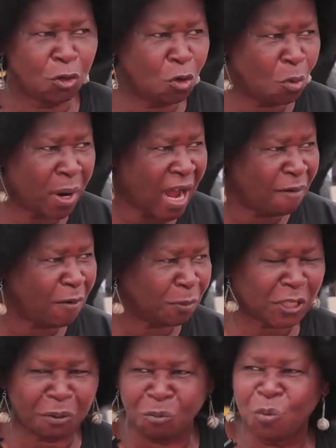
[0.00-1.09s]
Do we have
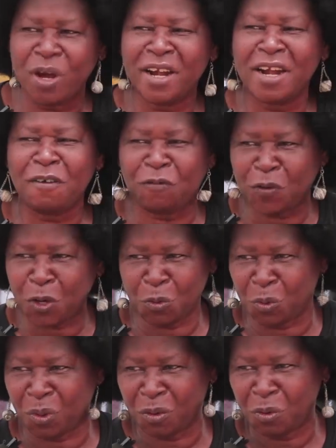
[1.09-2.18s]
option? We review.